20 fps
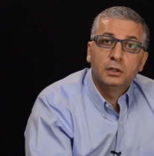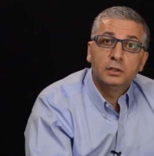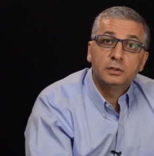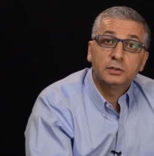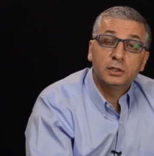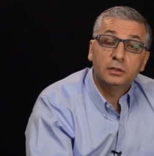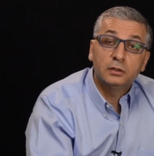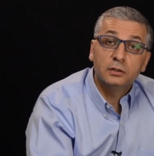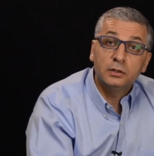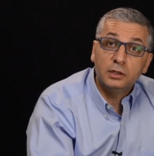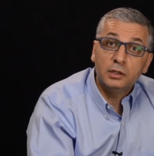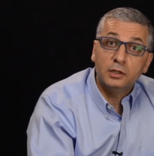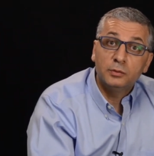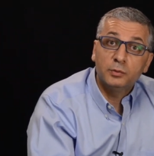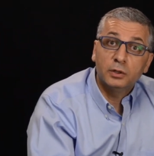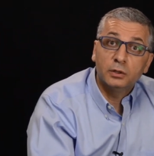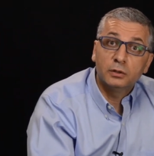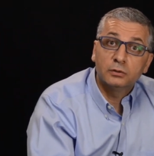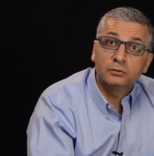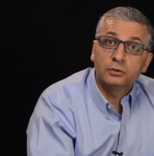Send an
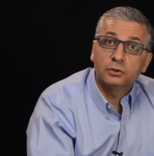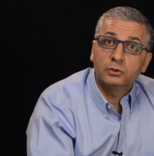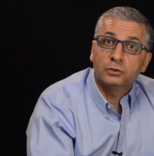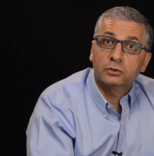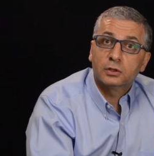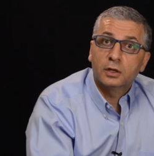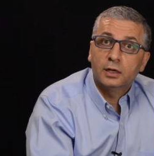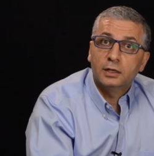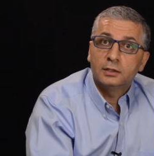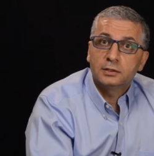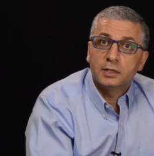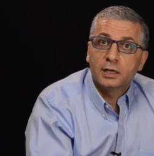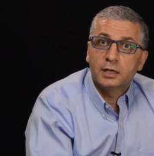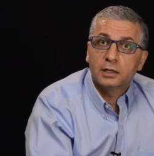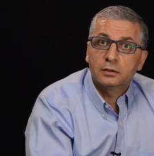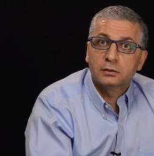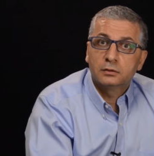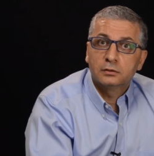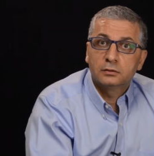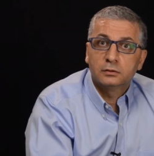email to your
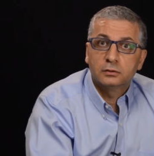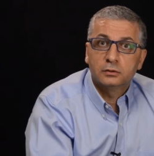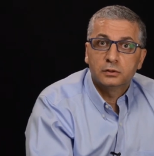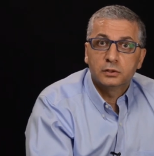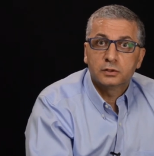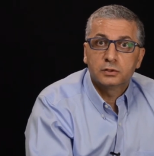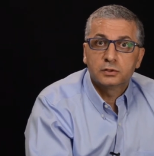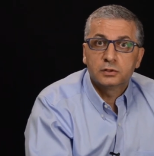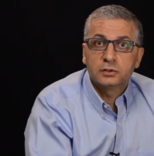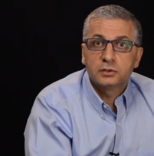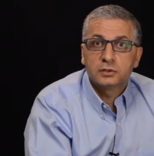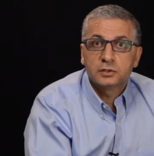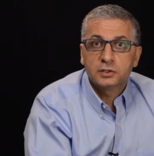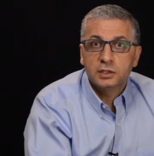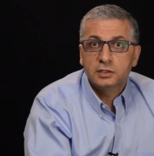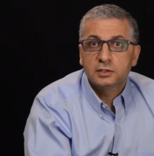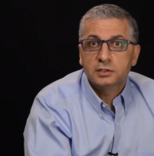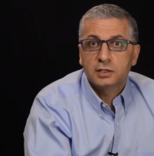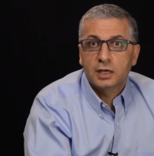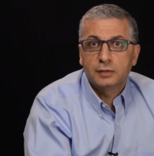contact list
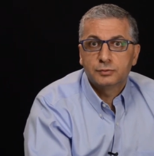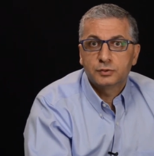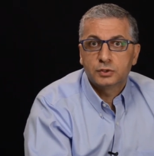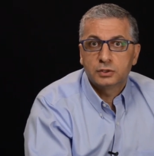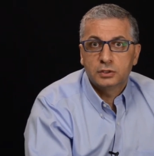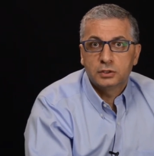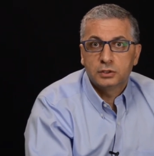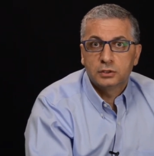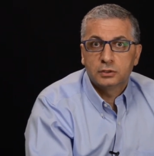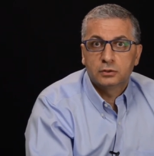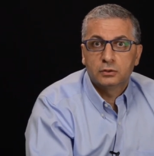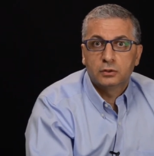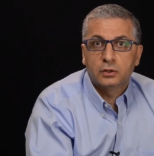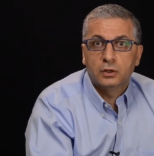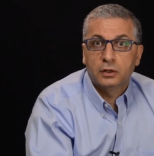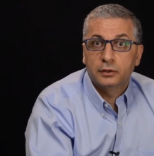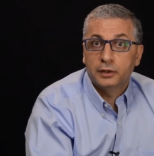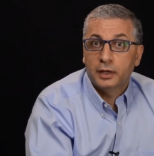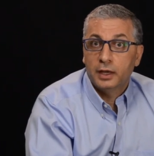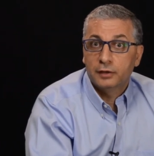six times a year
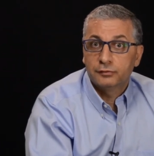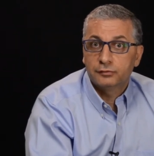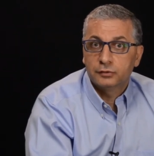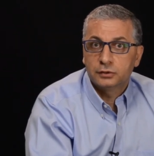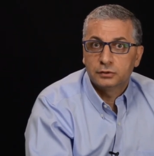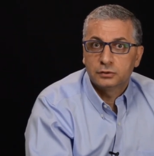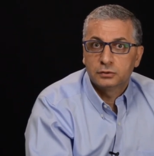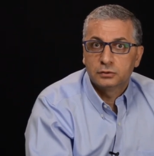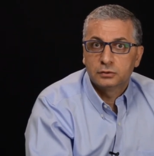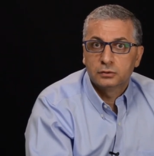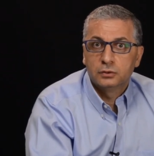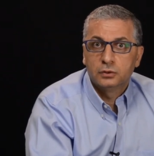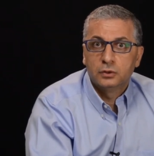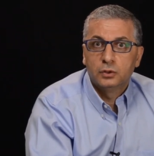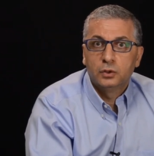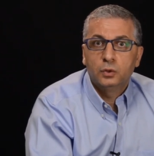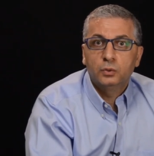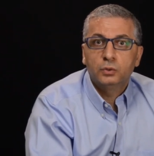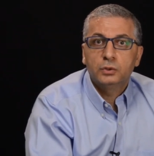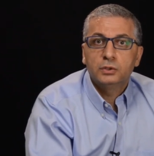on average.
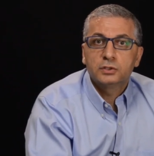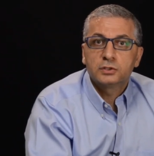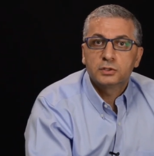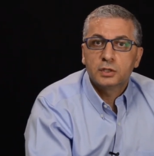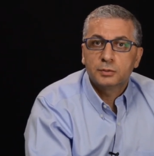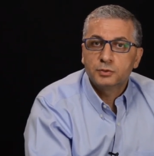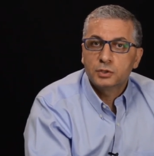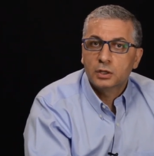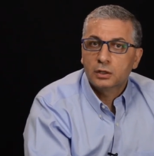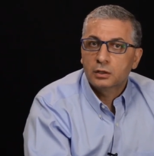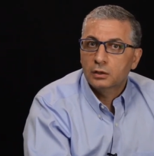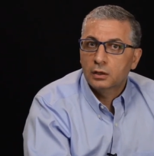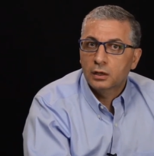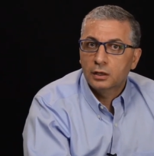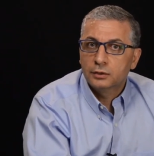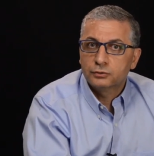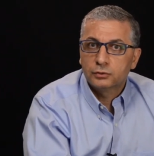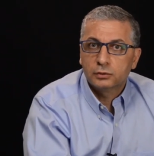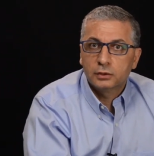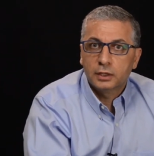What is subject
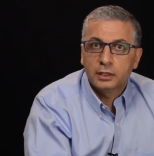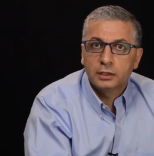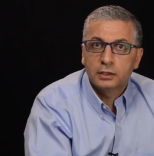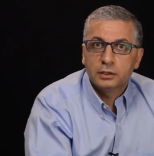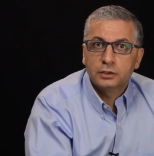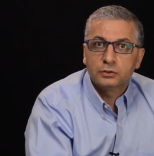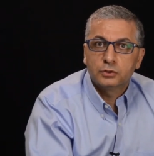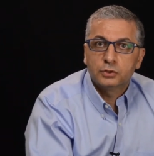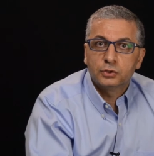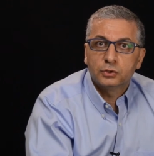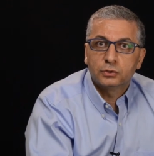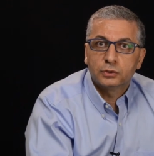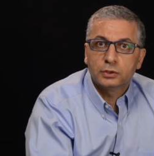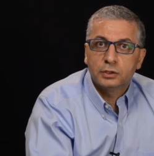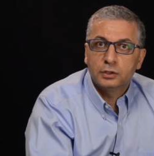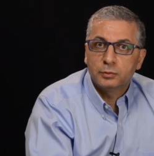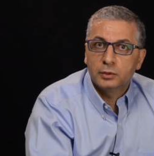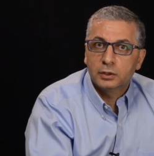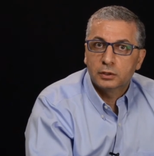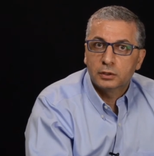line relating to your
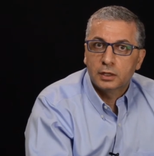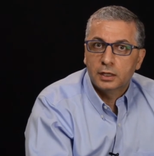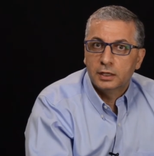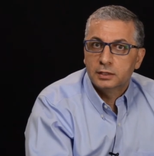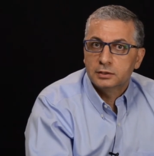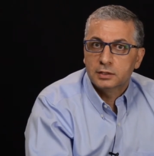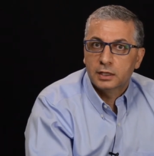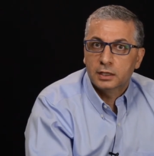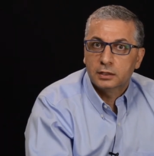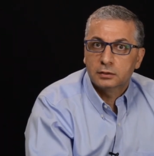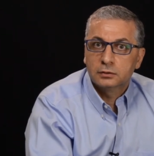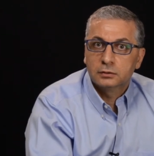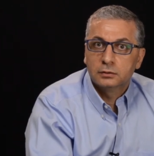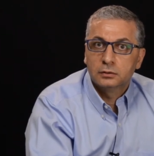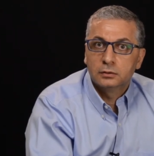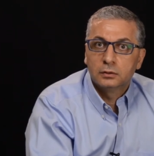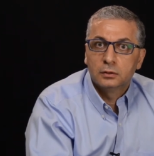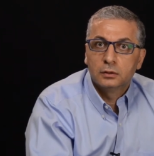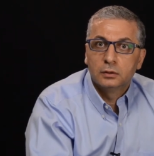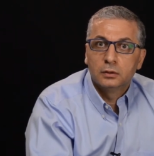email contact?
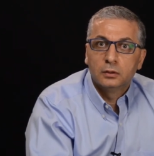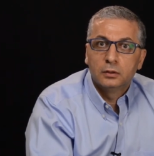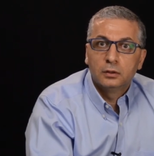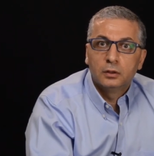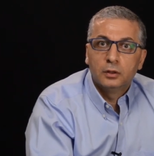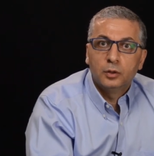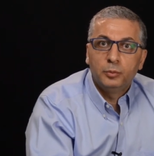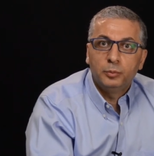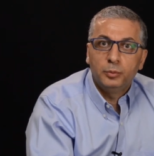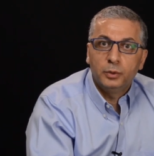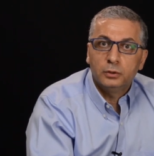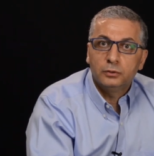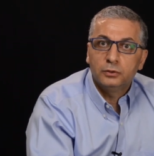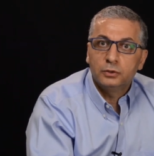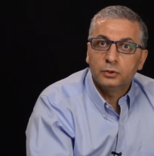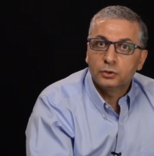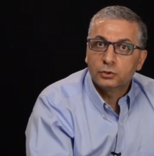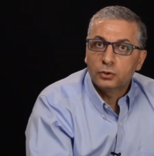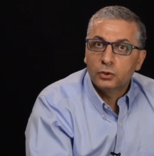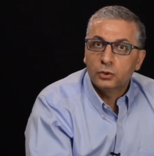Build
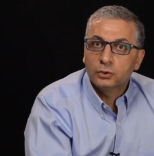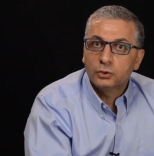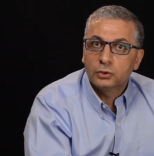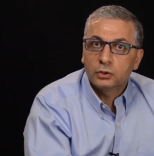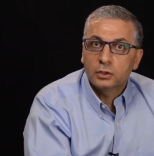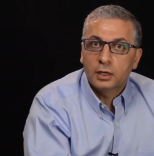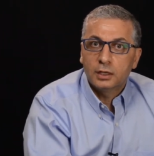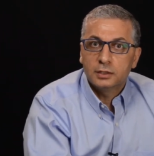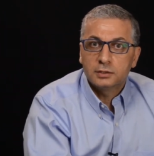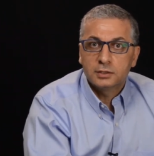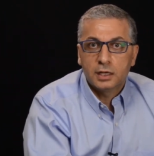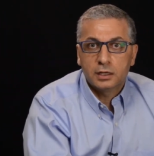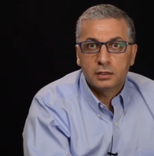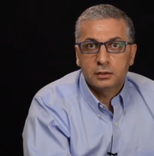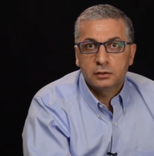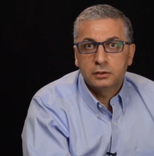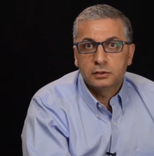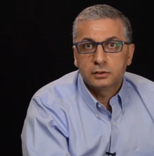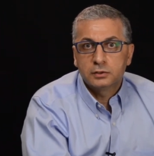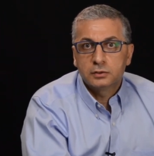and grow your contact
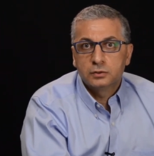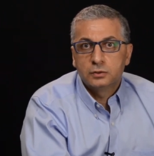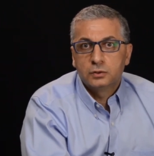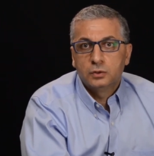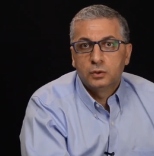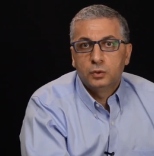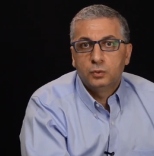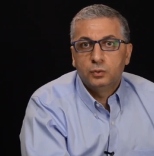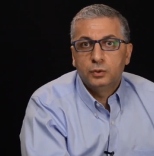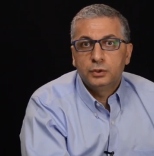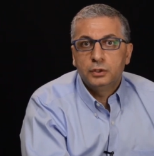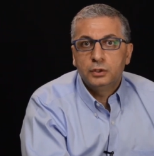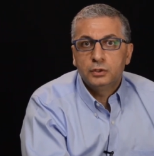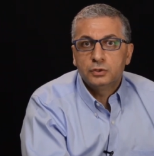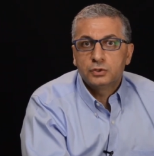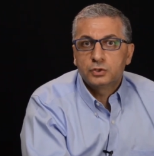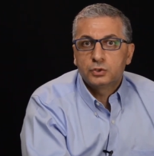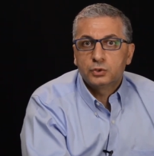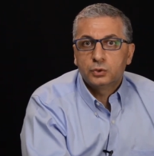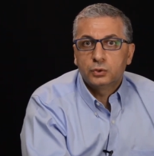list with
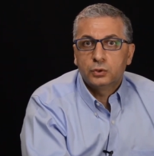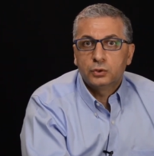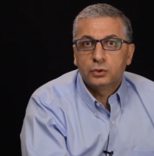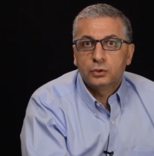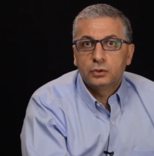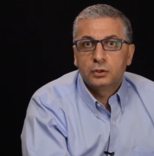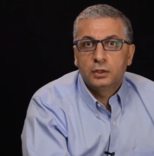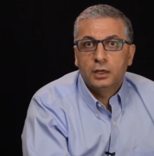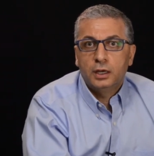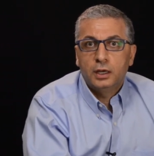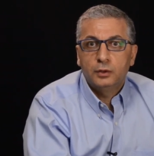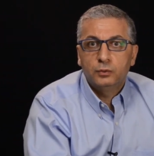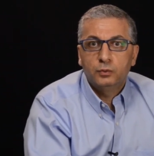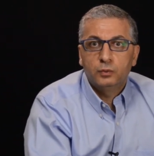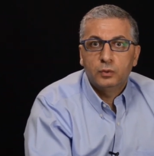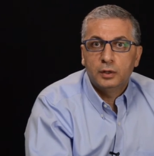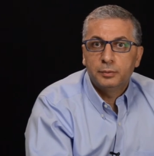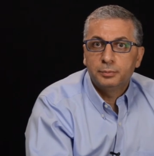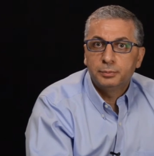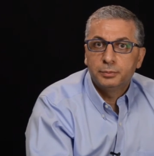in-store and
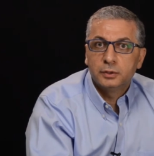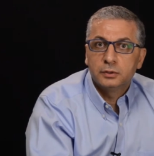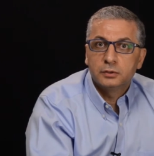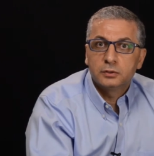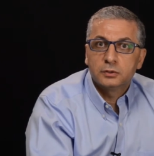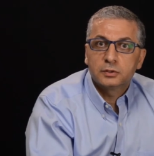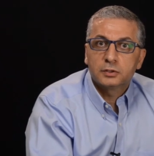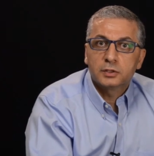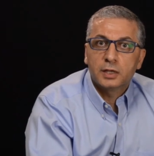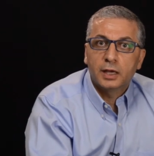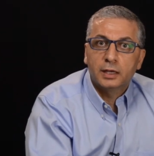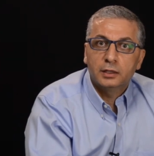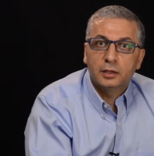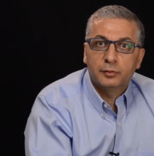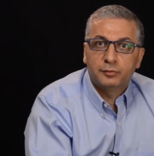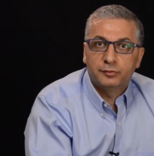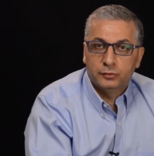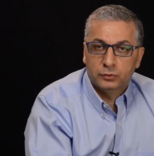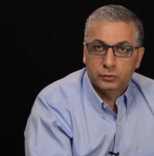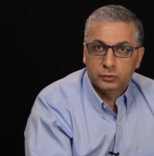web
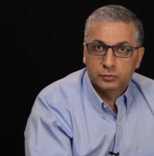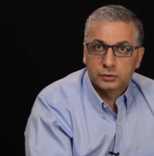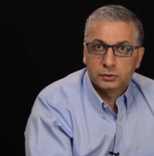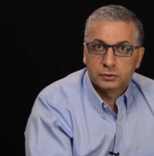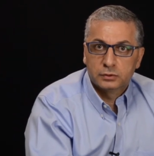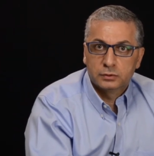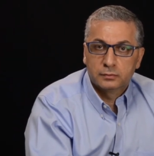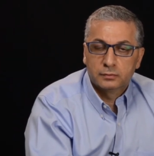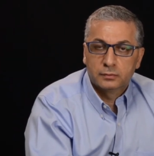sign-up forms.